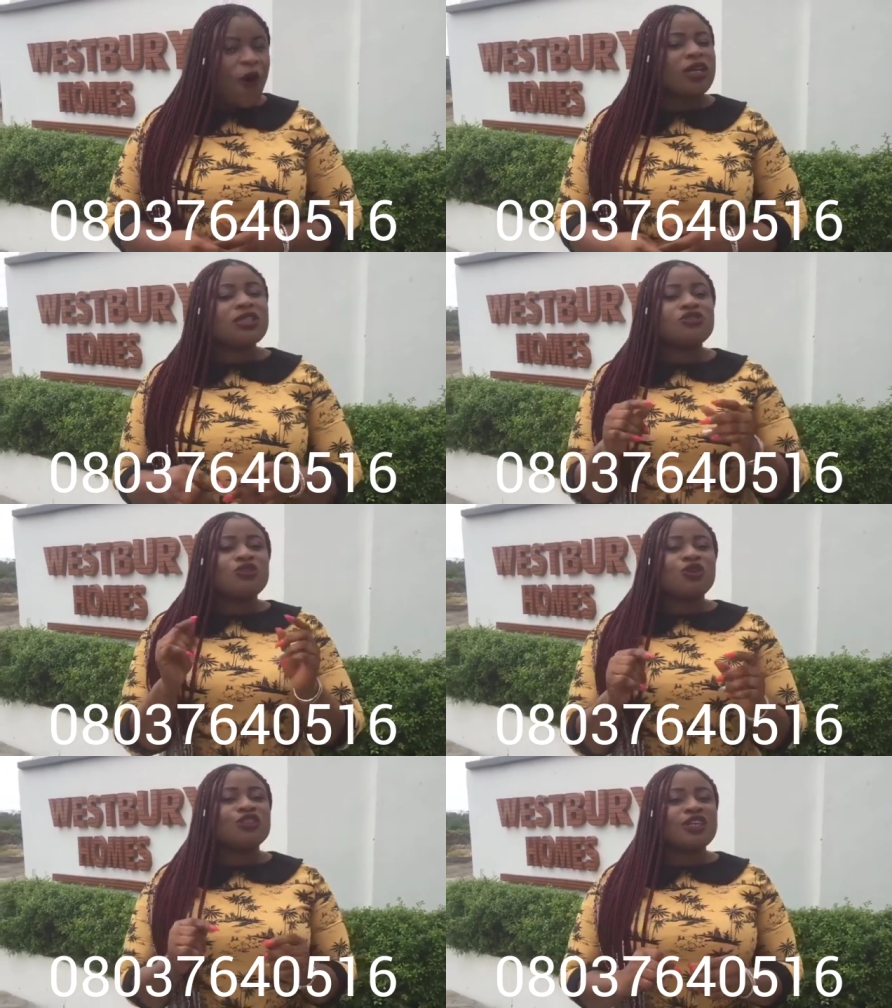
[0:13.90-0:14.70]
Or is it the
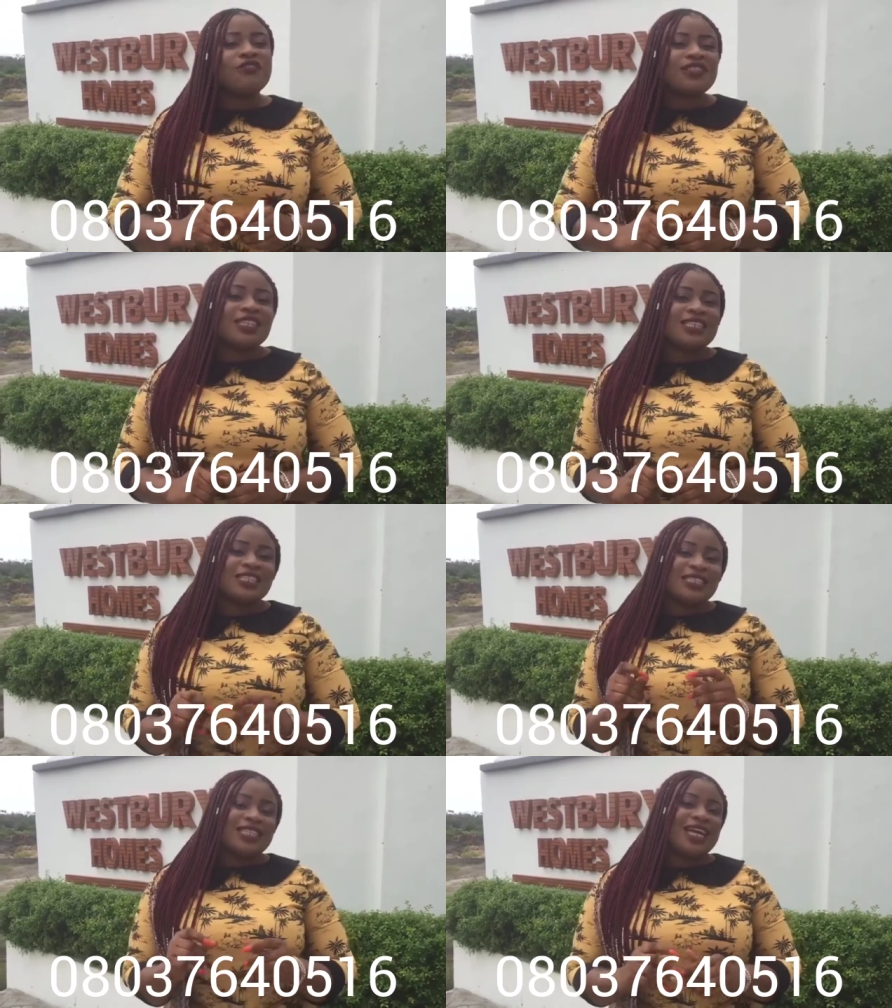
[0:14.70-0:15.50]
recreational
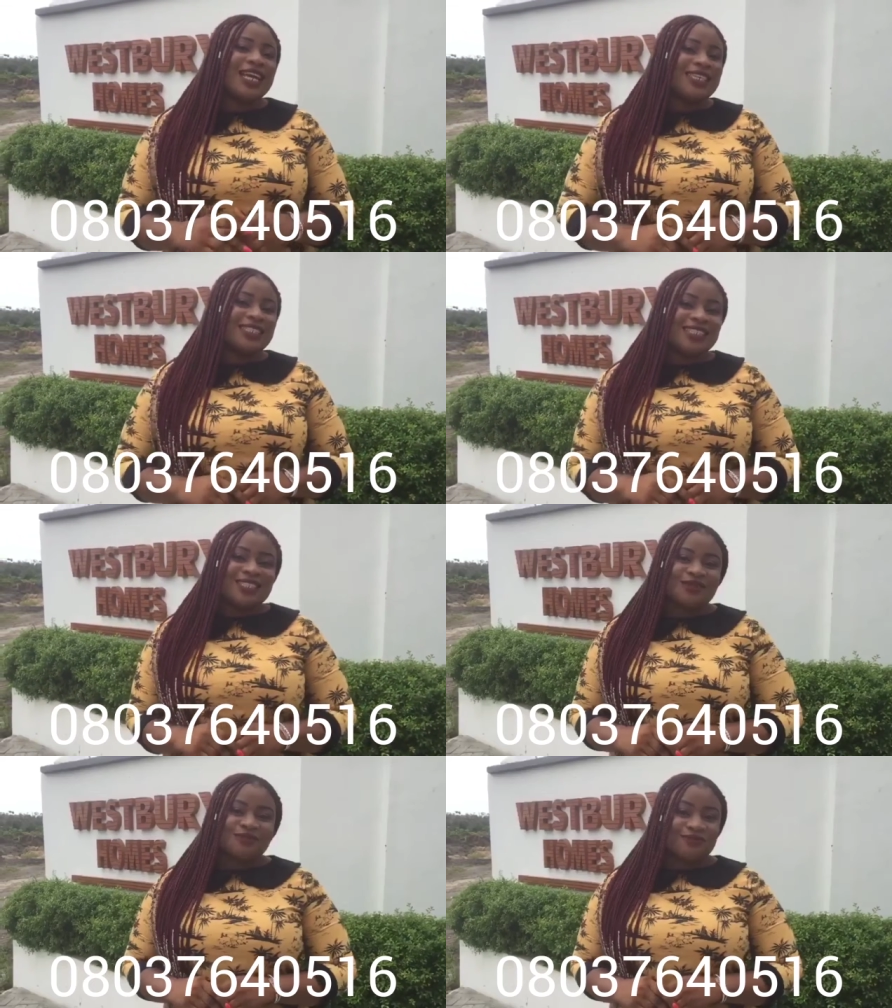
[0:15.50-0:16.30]
facilities in that
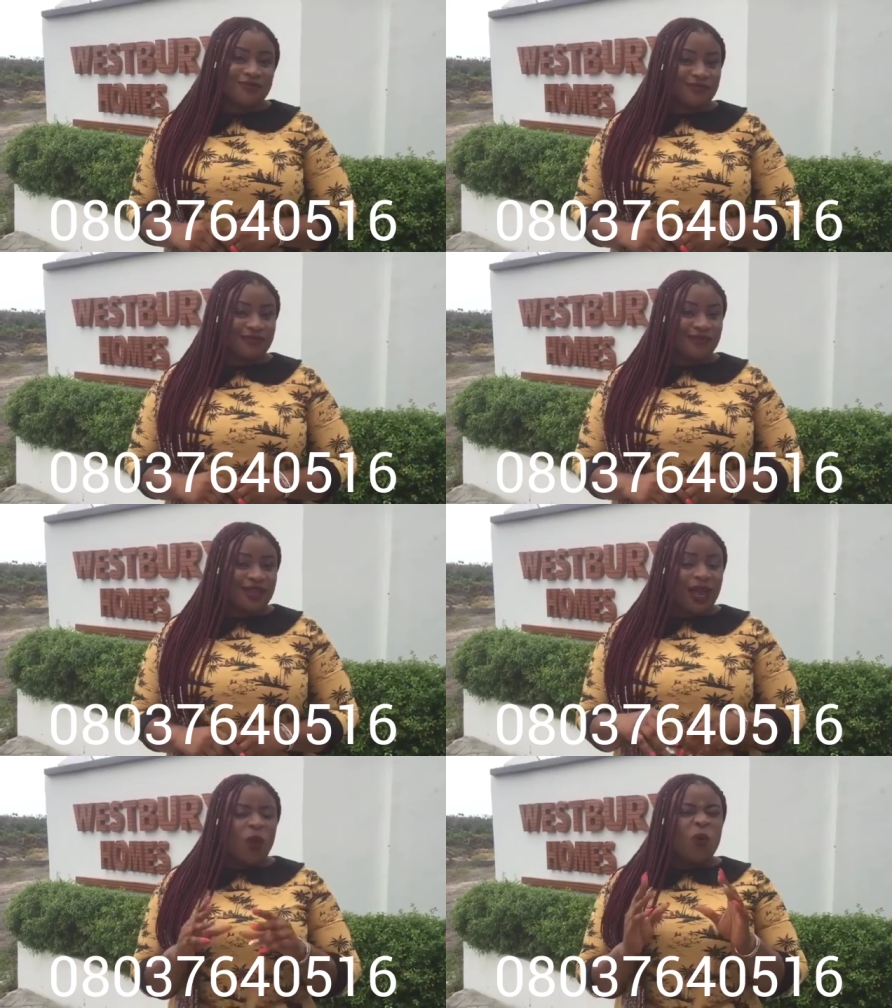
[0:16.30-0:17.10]
estate?
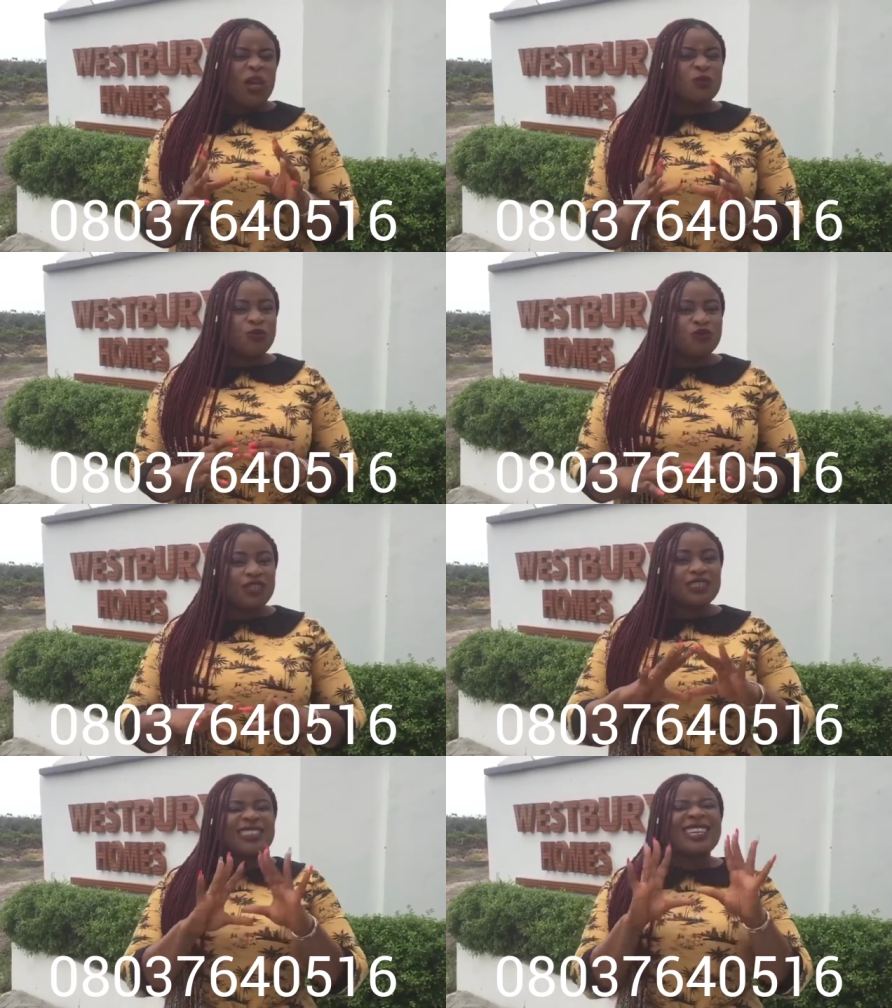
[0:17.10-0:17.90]

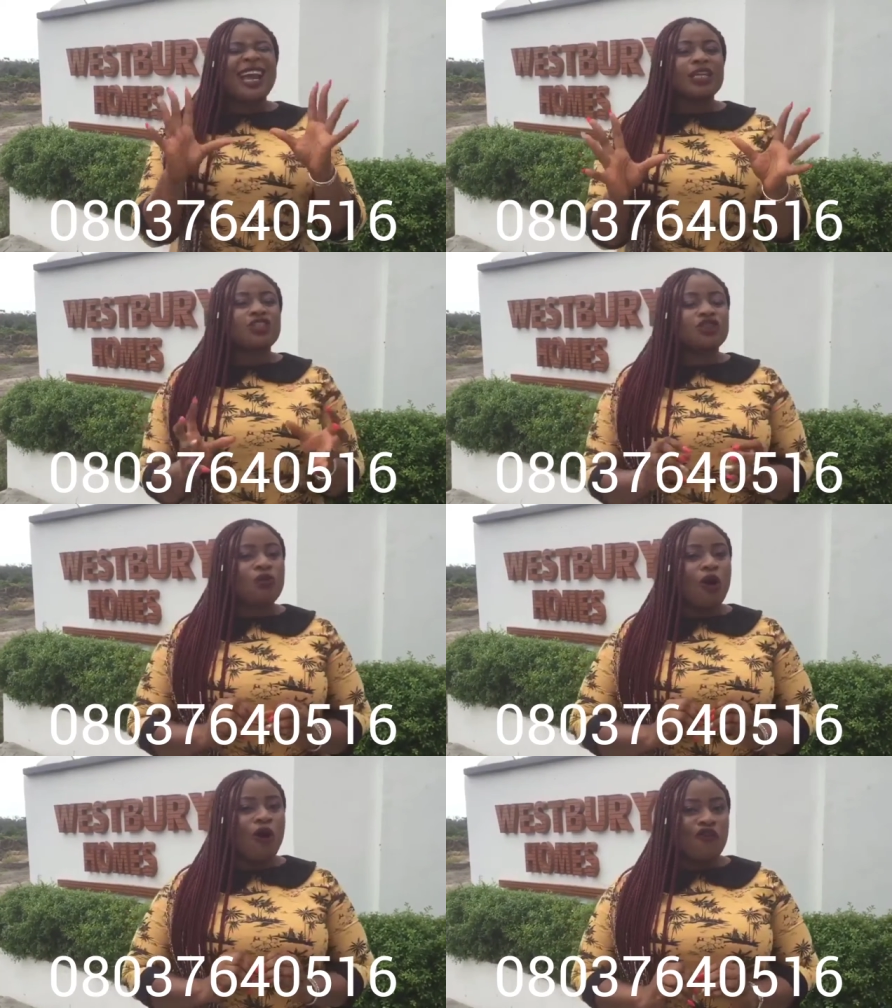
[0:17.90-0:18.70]
Westbury got
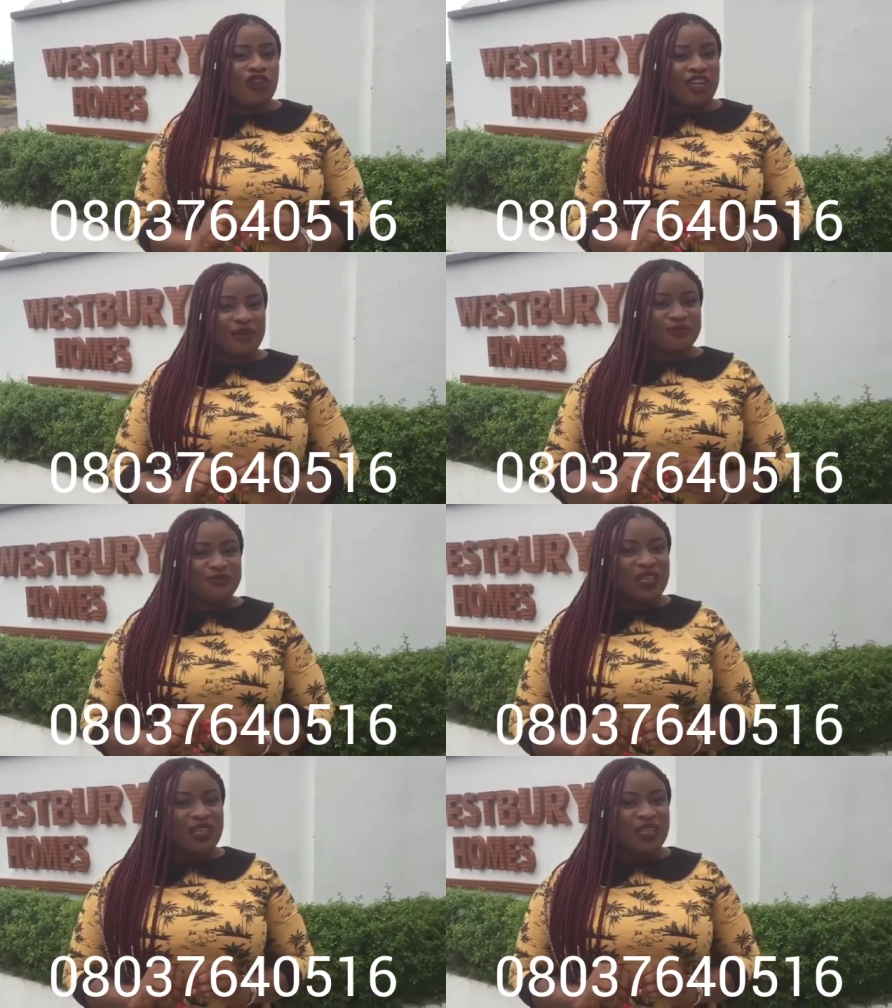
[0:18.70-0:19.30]
you covered.